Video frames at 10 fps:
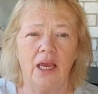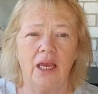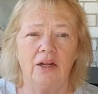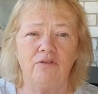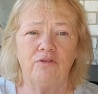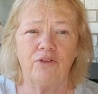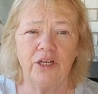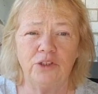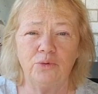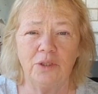And
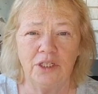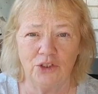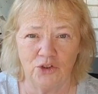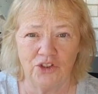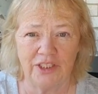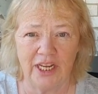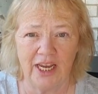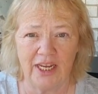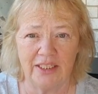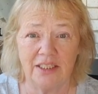friends will
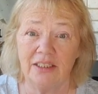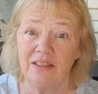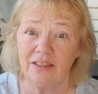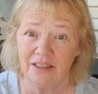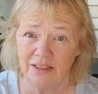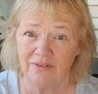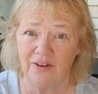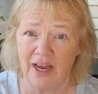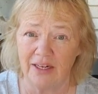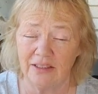understand this
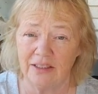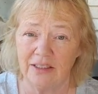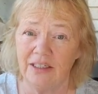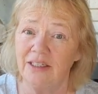fact.